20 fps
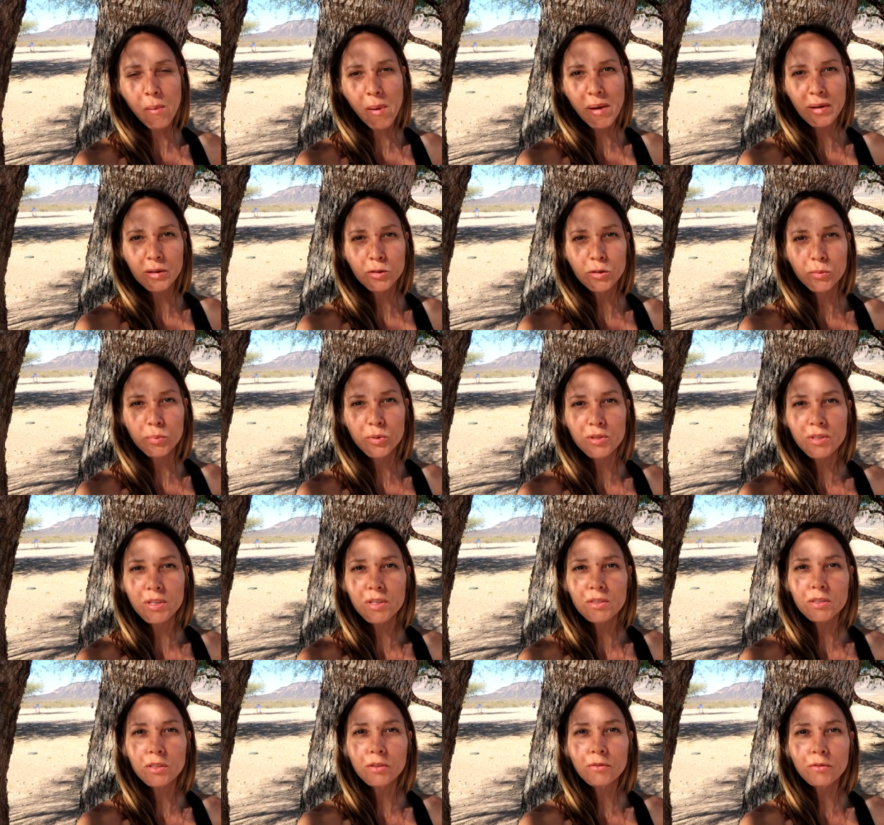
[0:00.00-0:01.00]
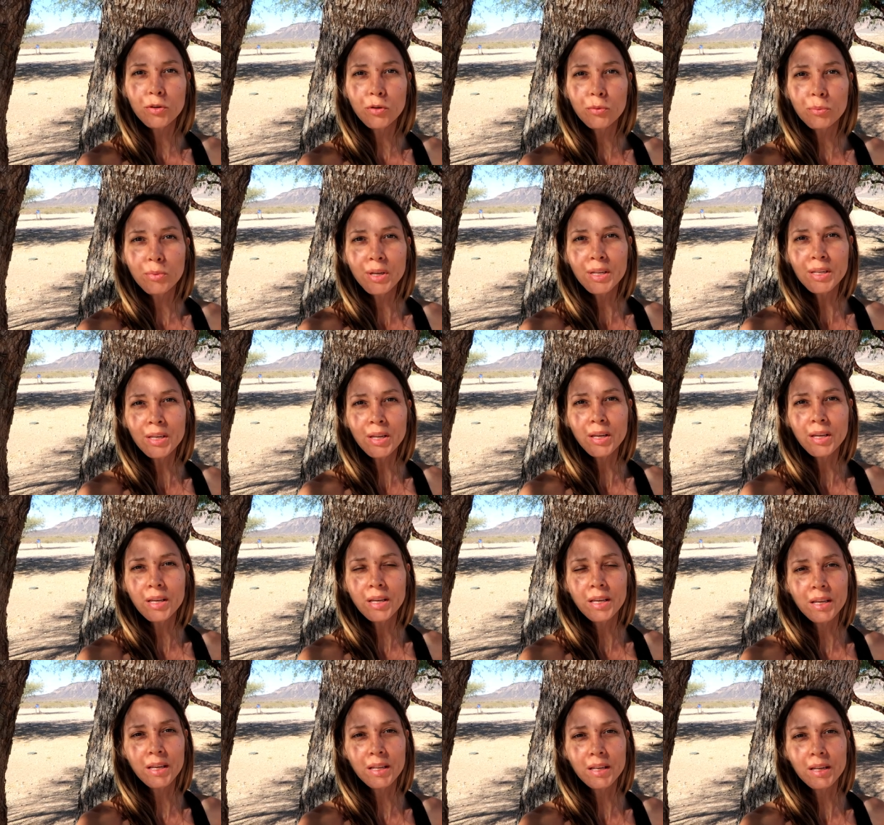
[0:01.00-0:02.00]
a super sensitive human
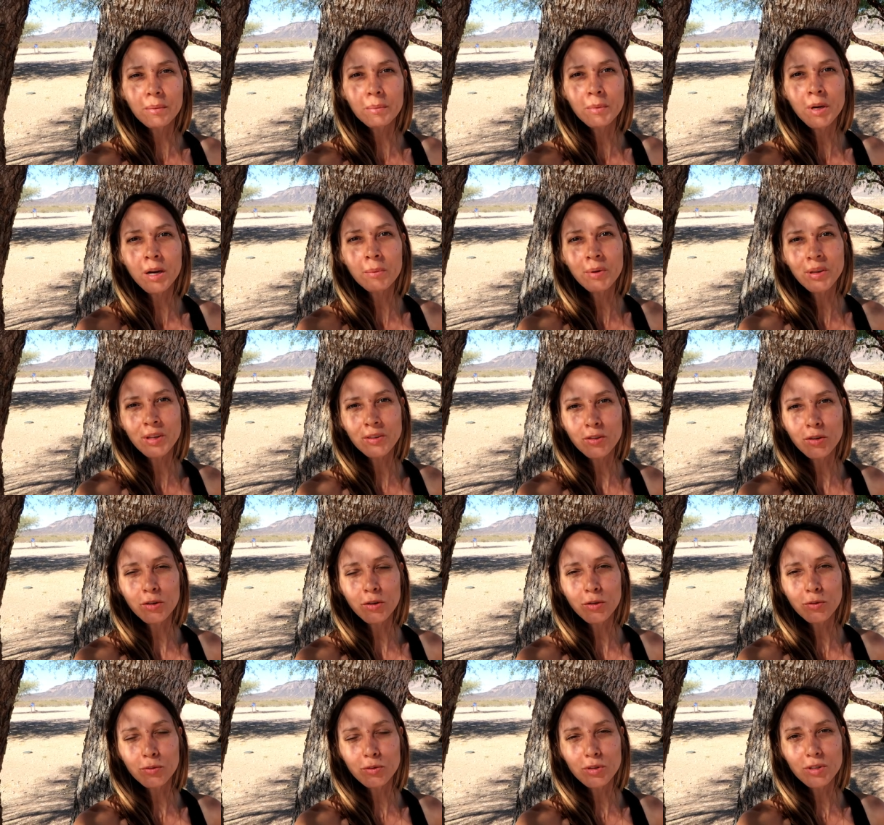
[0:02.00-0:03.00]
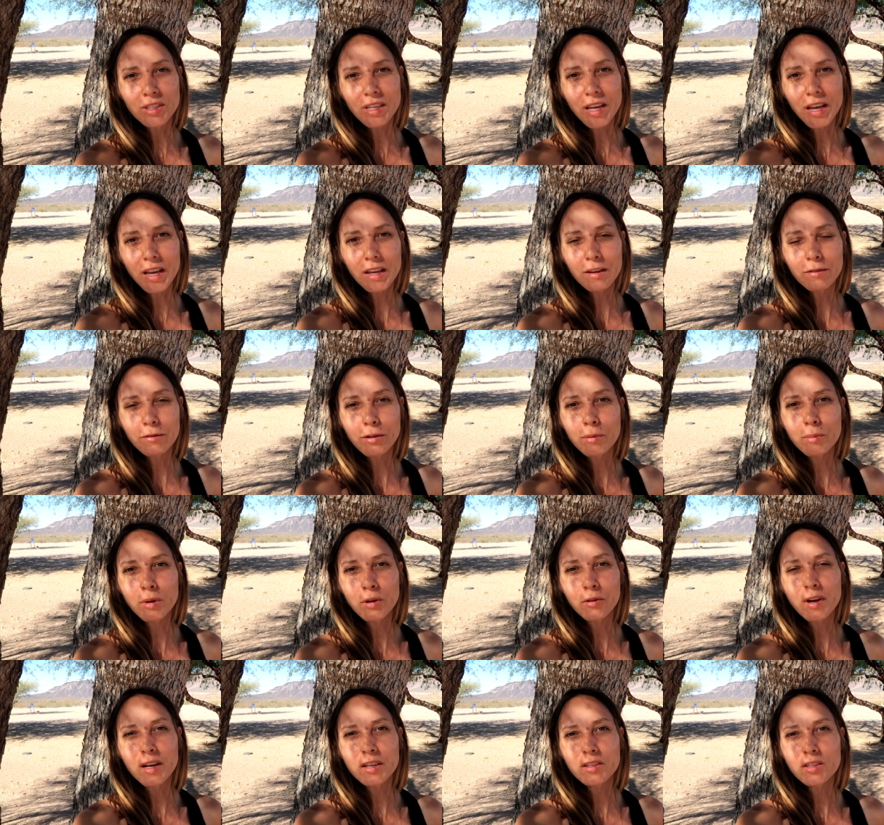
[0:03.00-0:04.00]
and I'm coming to you today
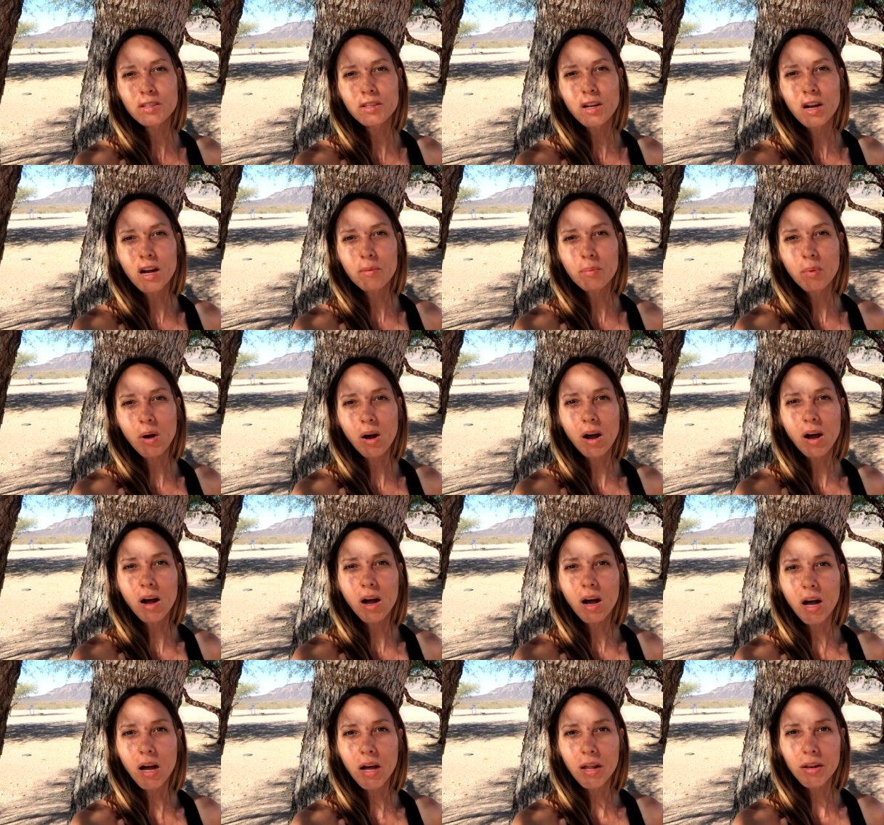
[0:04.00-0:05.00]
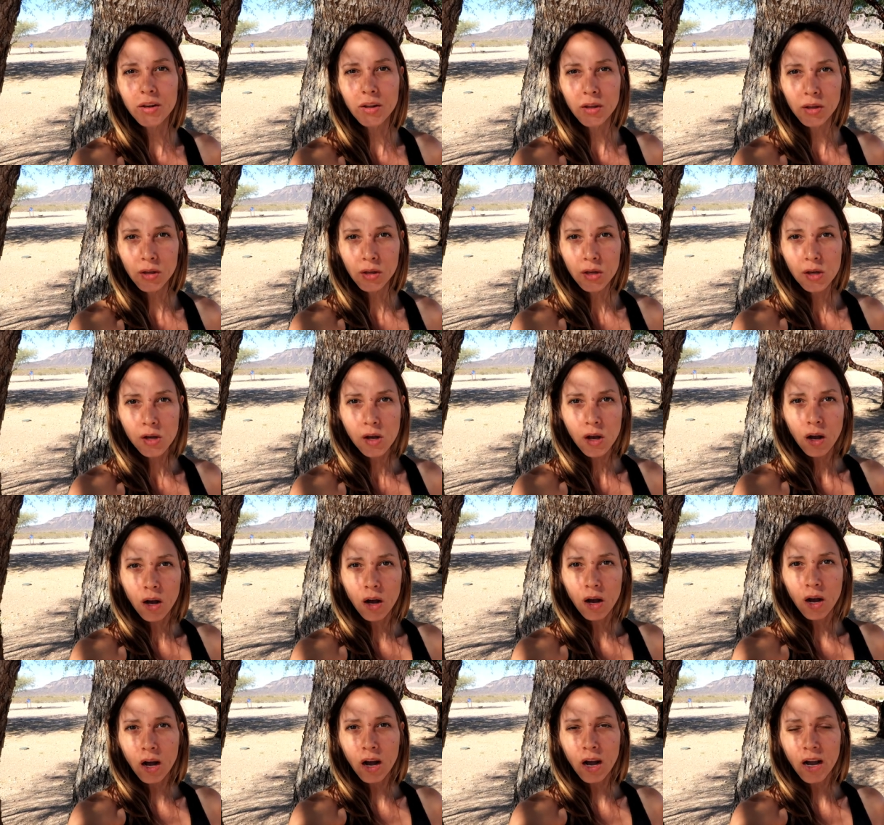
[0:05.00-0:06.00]
from a rest stop on
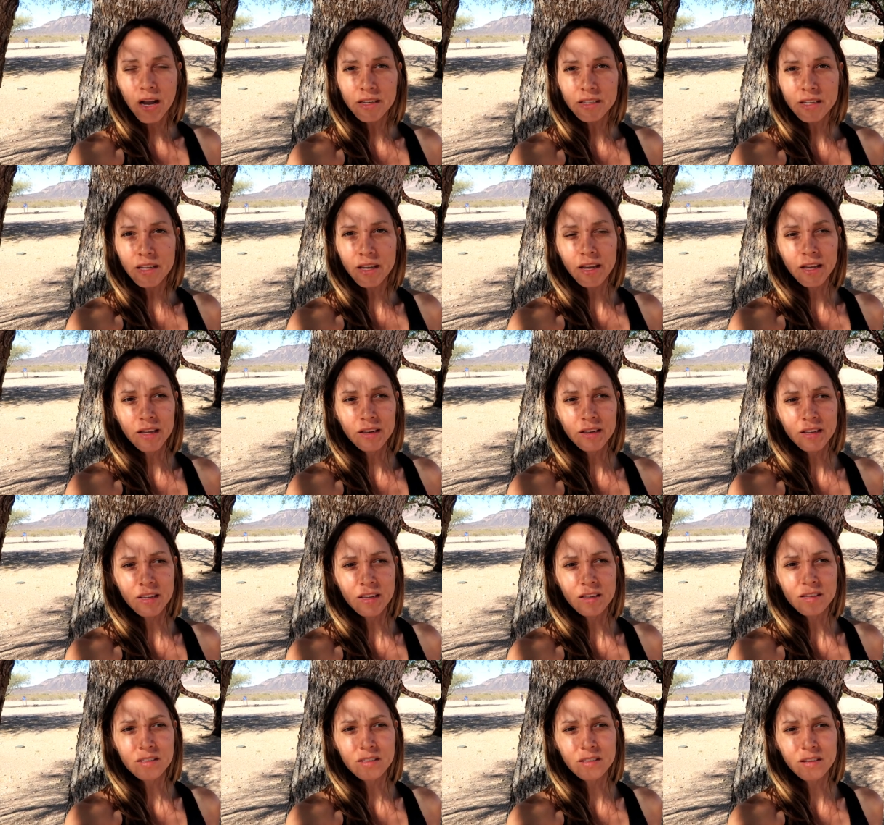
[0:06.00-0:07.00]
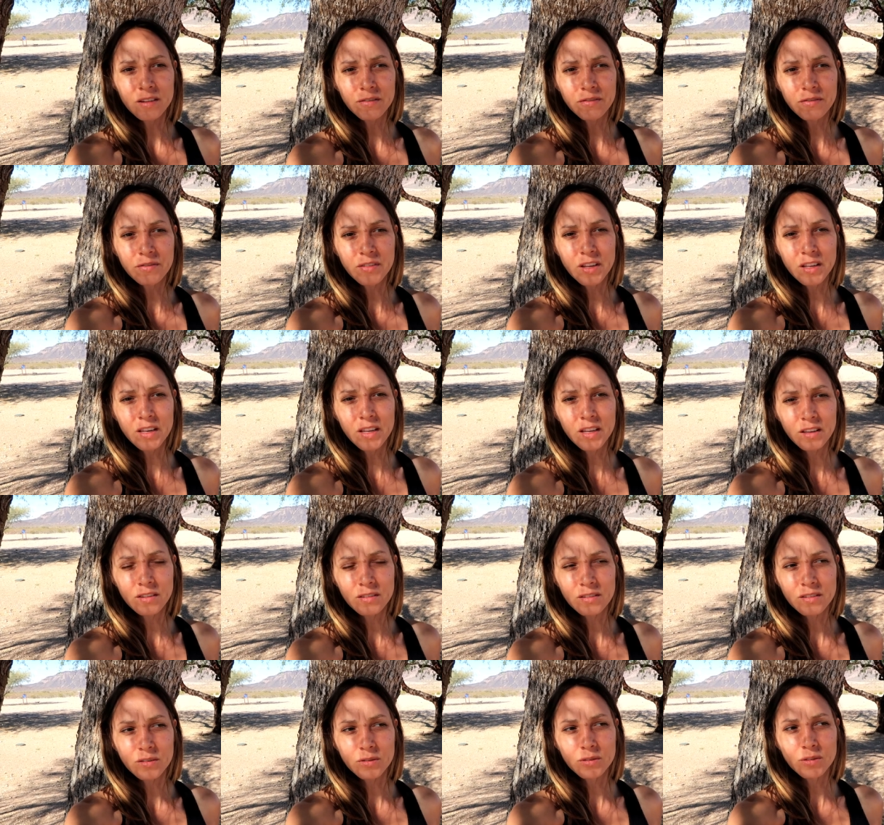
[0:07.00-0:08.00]
I-10 east of Phoenix,
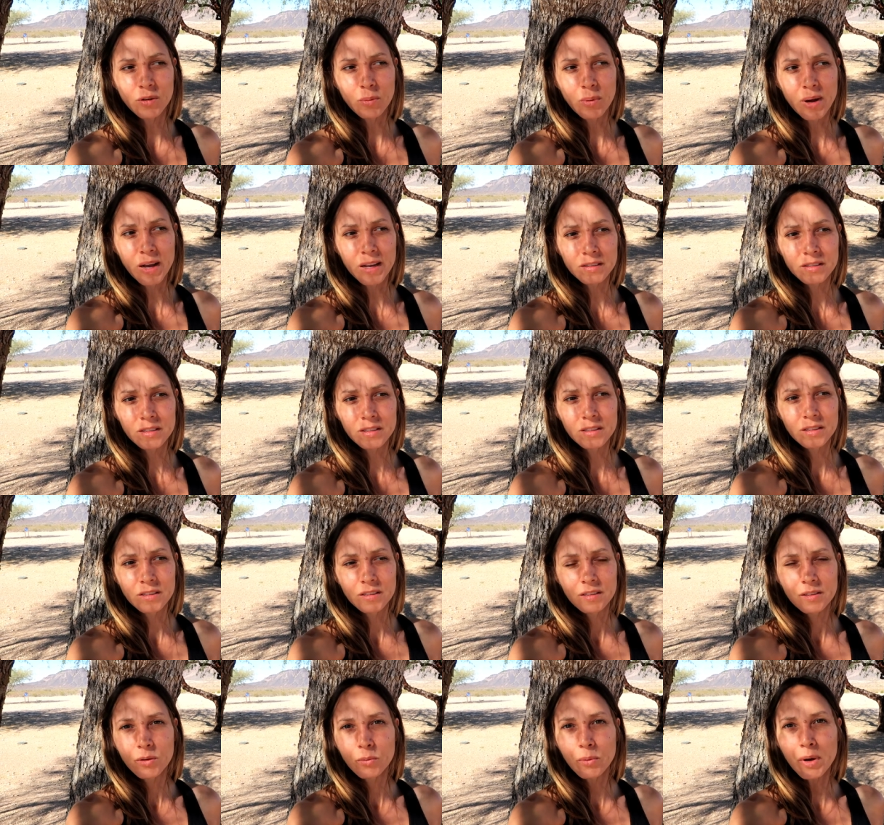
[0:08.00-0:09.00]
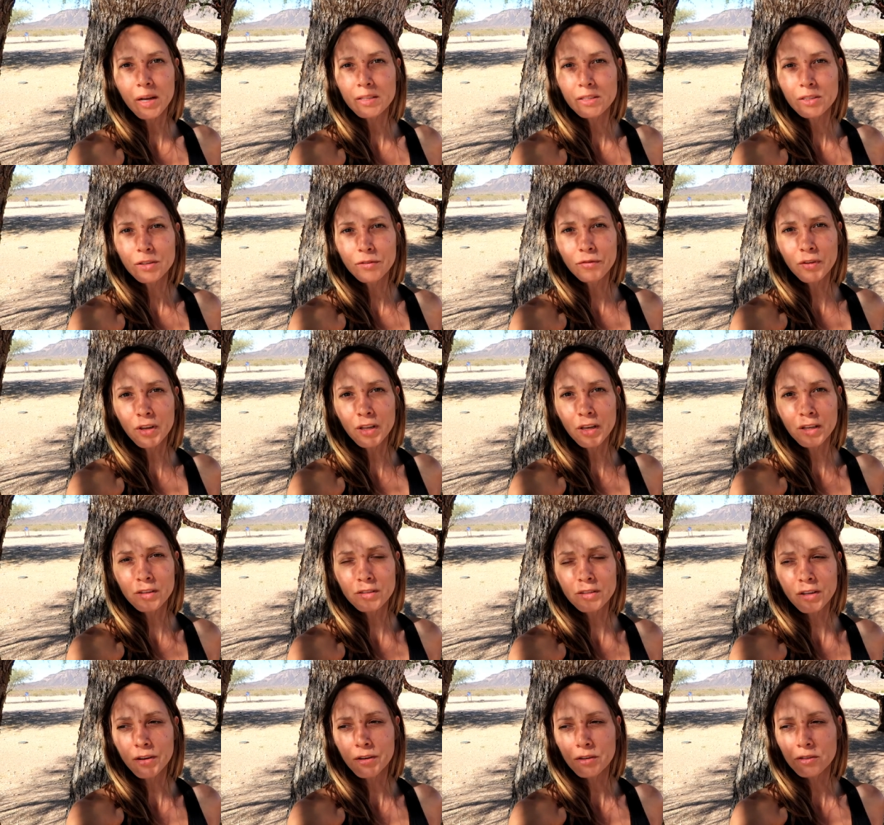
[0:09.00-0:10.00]
no west, west of
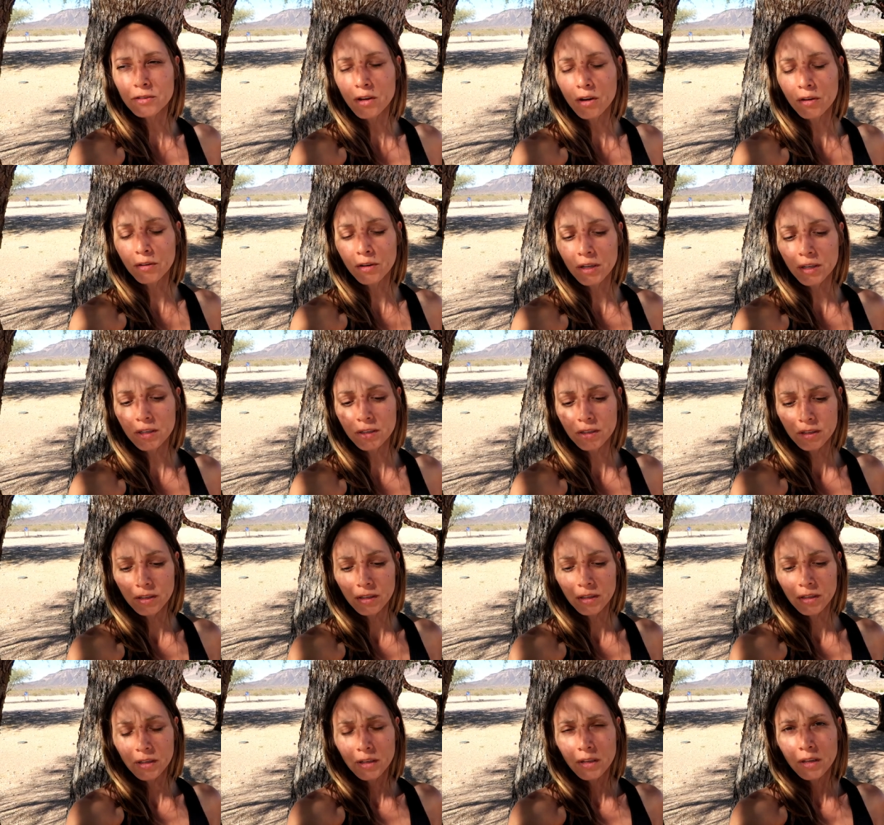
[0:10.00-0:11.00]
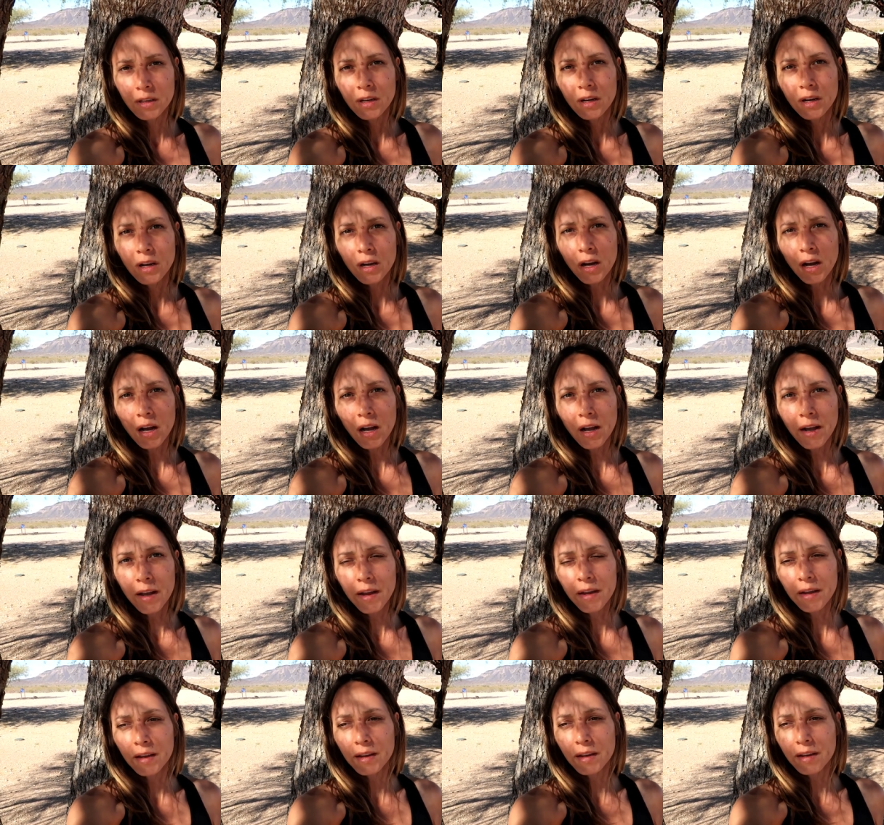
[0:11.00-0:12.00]
Phoenix, Arizona.
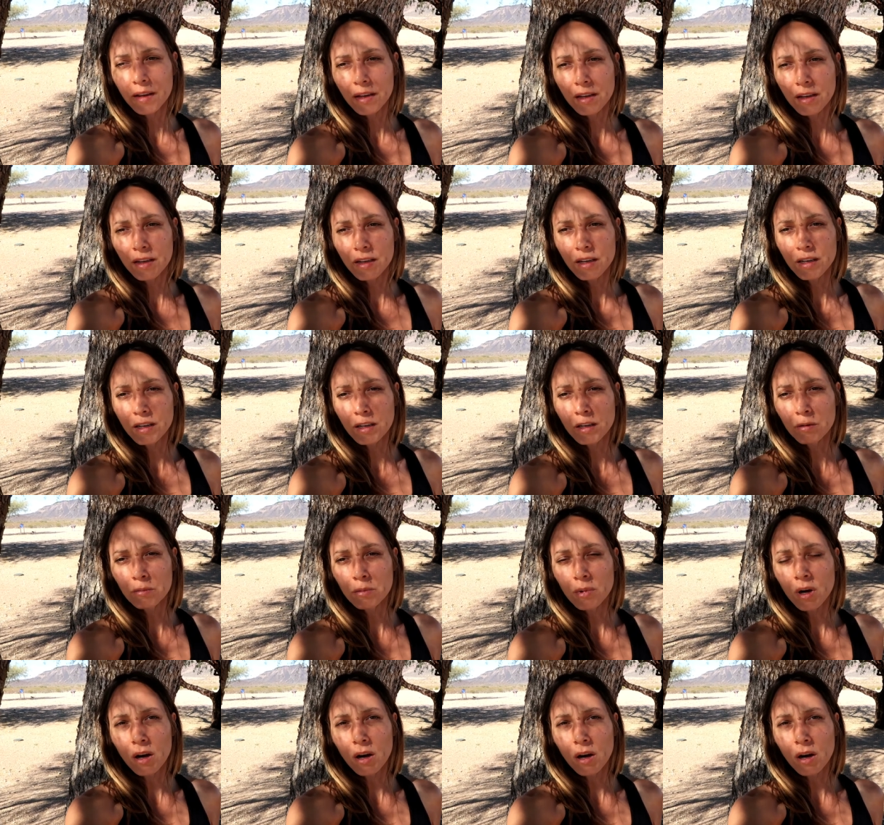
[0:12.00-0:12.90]
I am